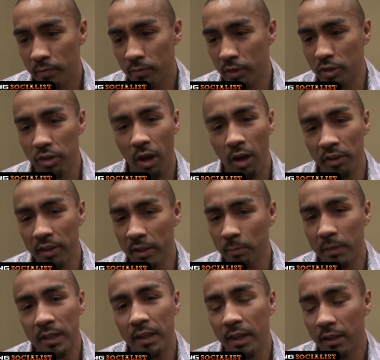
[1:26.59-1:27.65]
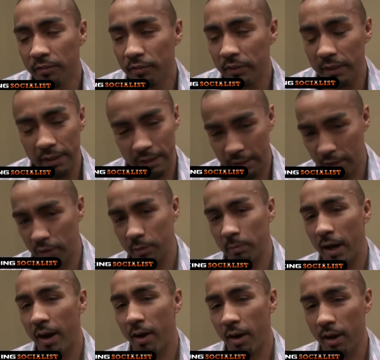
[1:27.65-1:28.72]
there's all nothing but love here in
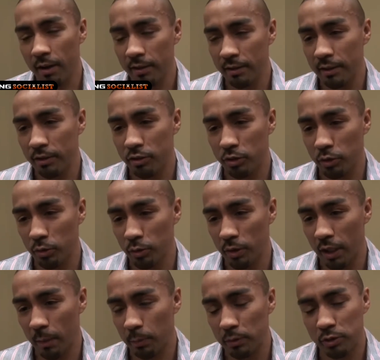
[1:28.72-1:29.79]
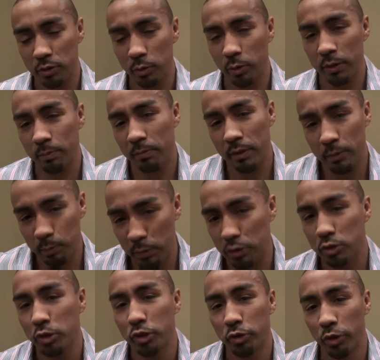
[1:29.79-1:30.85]
my heart to uh, pursue what
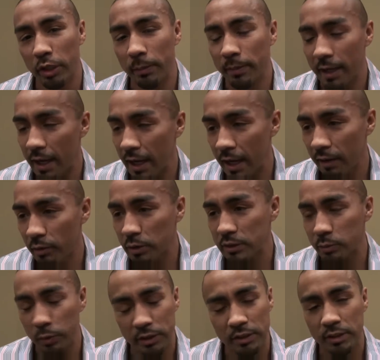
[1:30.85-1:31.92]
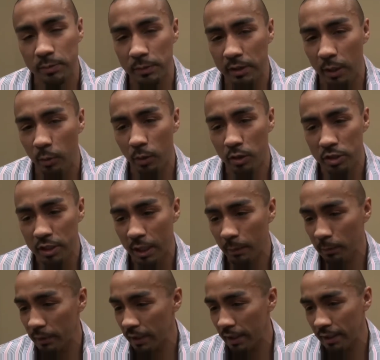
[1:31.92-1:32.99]
pursue a dream that I have, which, which is to become world
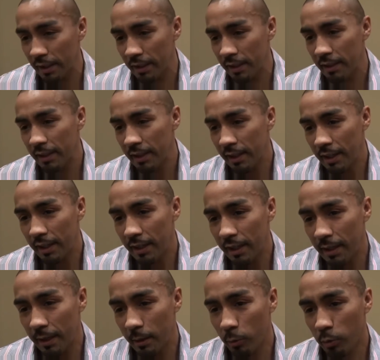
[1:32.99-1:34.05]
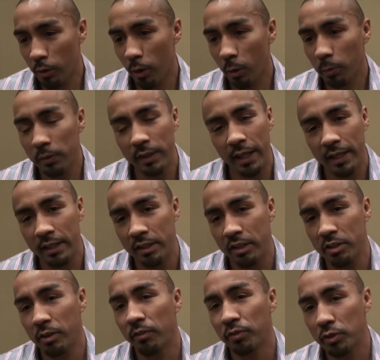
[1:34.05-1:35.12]
champion. And uh, uh, we're hoping that in the
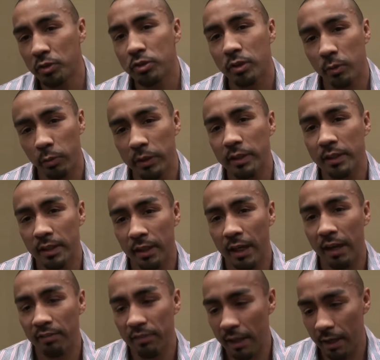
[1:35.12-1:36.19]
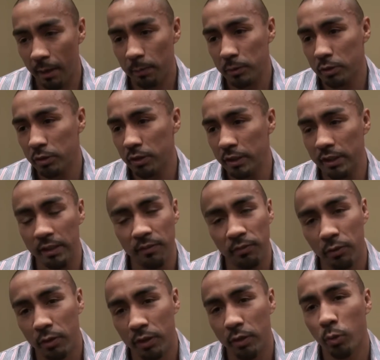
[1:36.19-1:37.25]
near future we can uh, have that opportunity
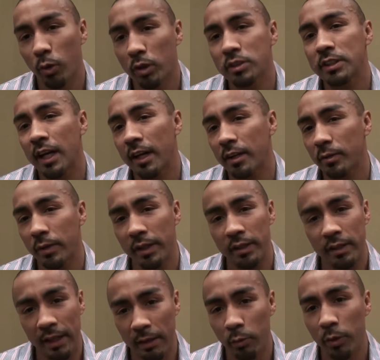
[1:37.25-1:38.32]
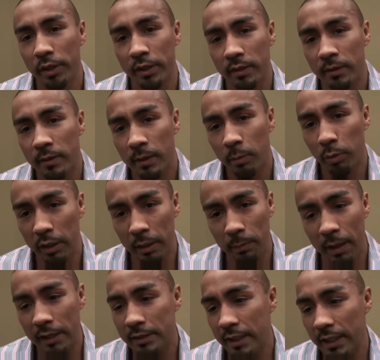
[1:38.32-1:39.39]
for the world title and, and win it, bring it
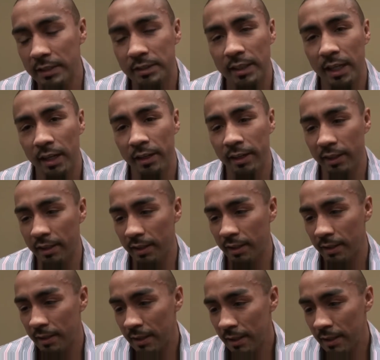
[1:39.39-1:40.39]
back to H Town, and uh,